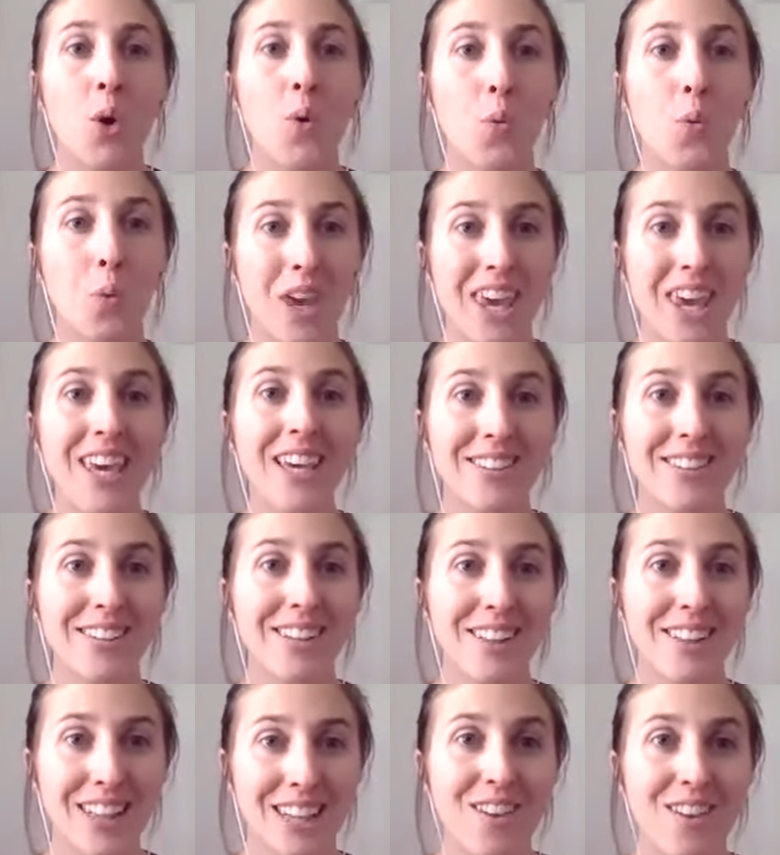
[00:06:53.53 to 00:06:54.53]
we get
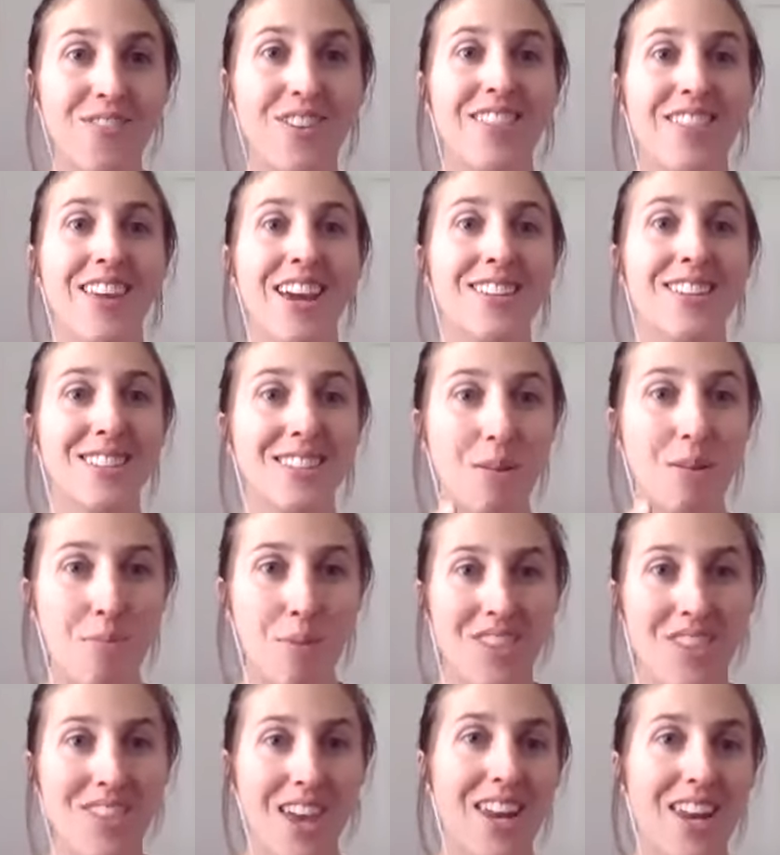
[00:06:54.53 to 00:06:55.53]
to live in that
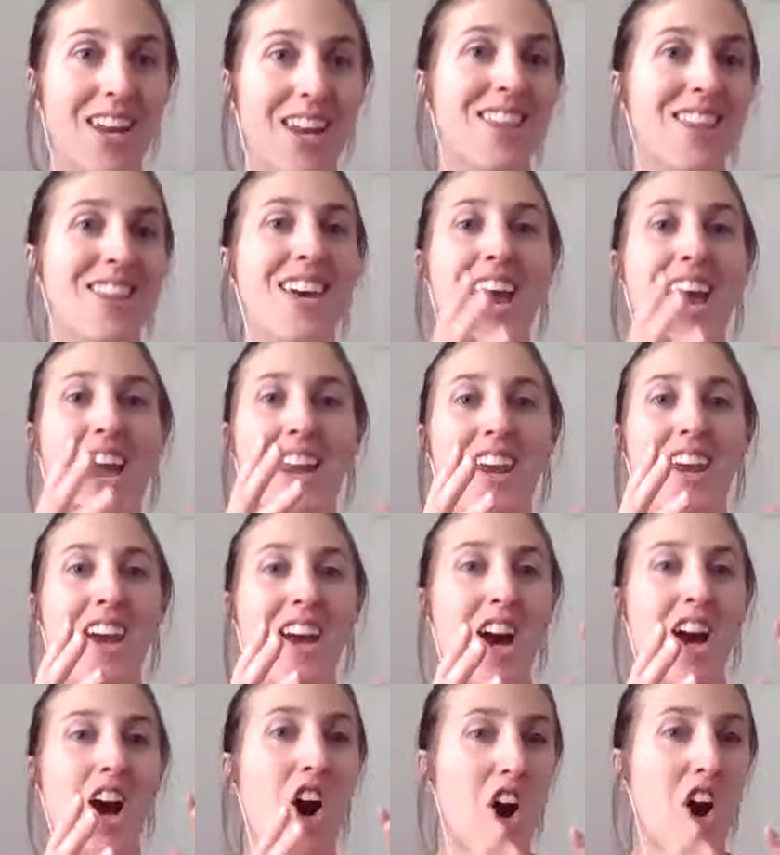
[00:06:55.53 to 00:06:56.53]
sympathetic, that
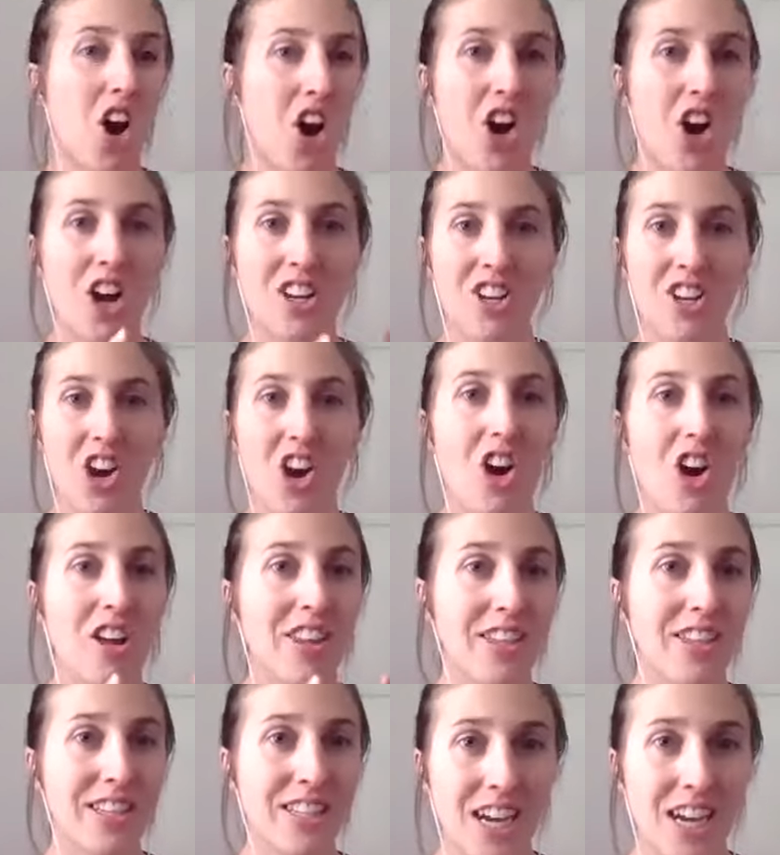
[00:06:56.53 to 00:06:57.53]
on
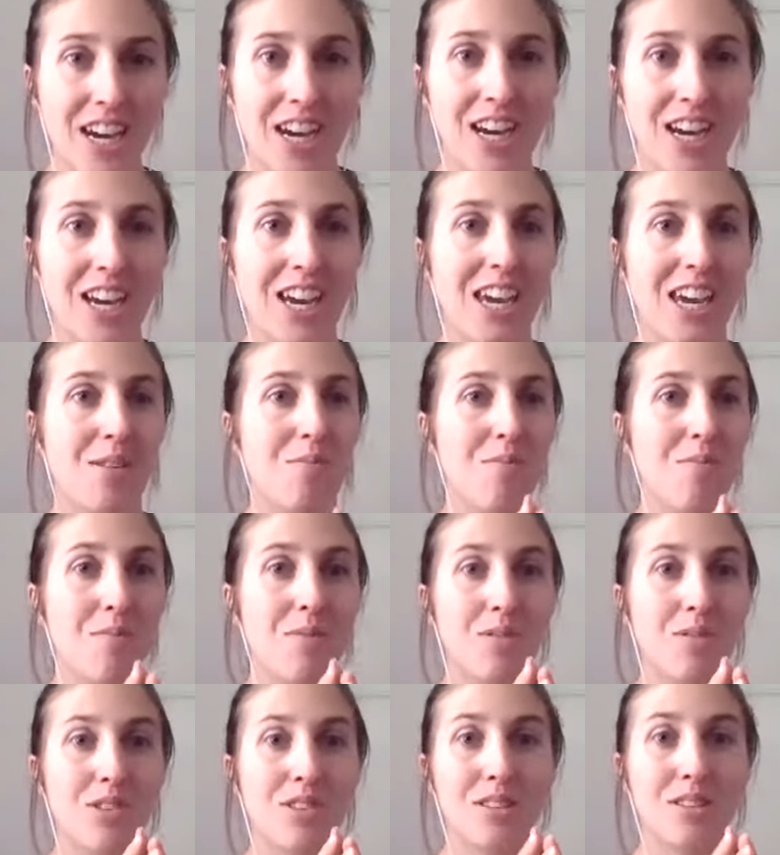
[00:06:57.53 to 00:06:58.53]
all the
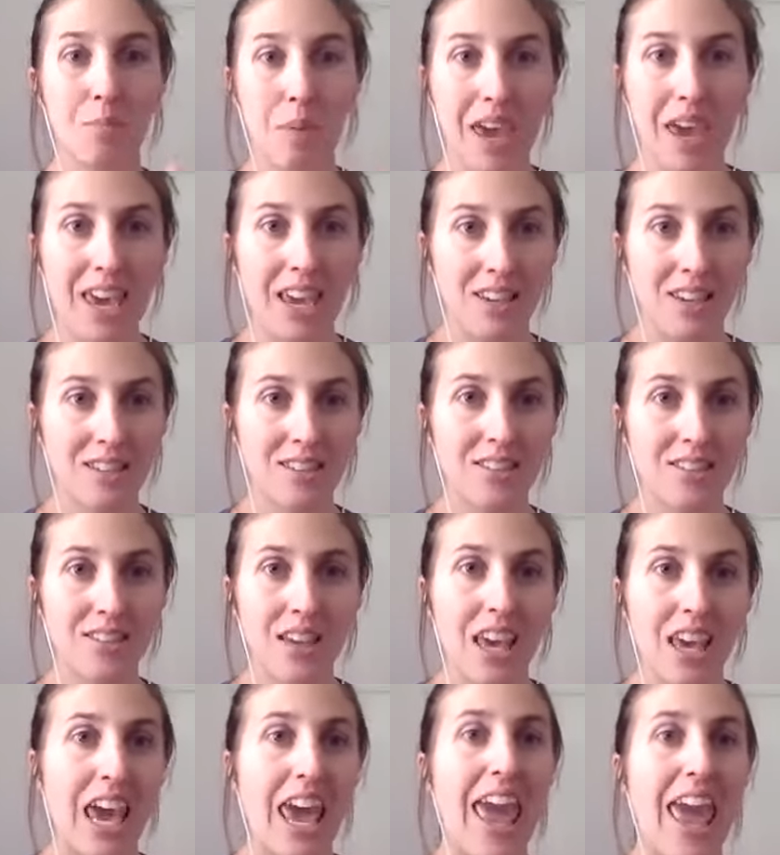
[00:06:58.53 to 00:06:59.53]
time space.
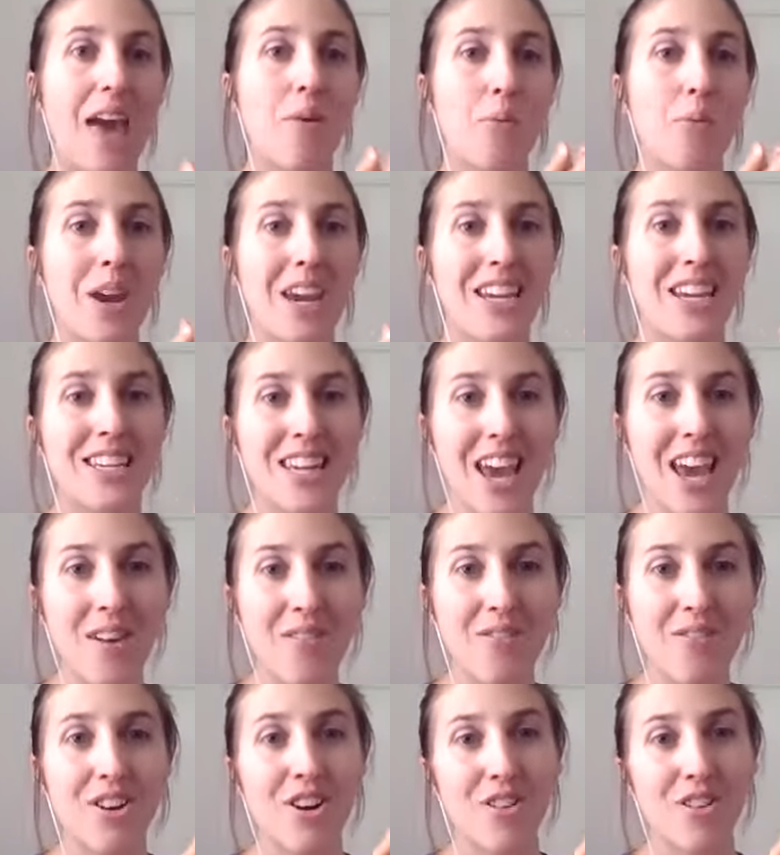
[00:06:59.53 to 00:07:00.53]
And we
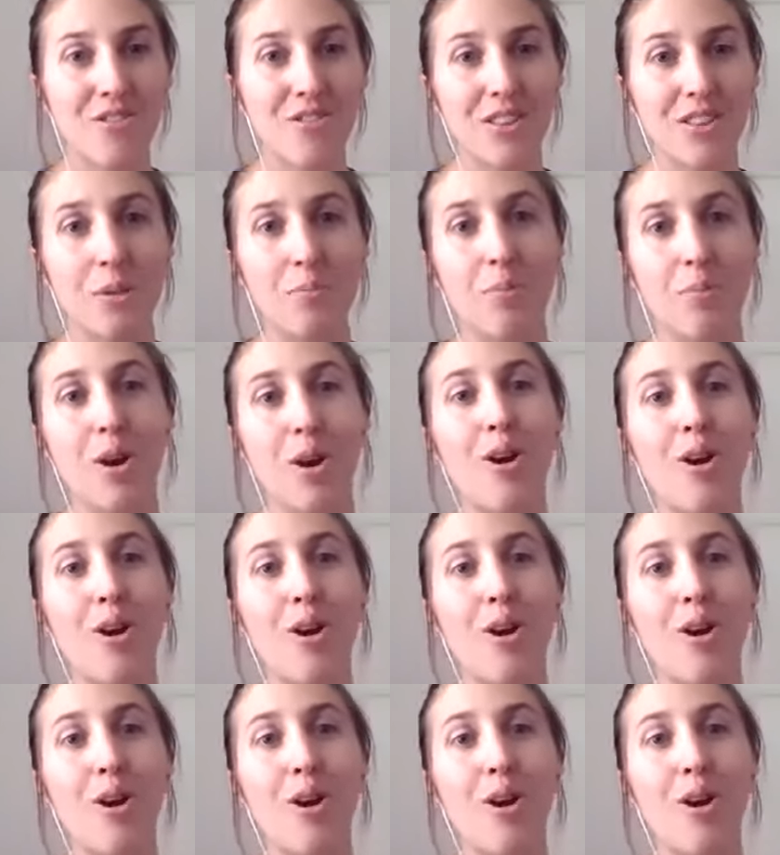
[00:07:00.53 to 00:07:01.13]
never flip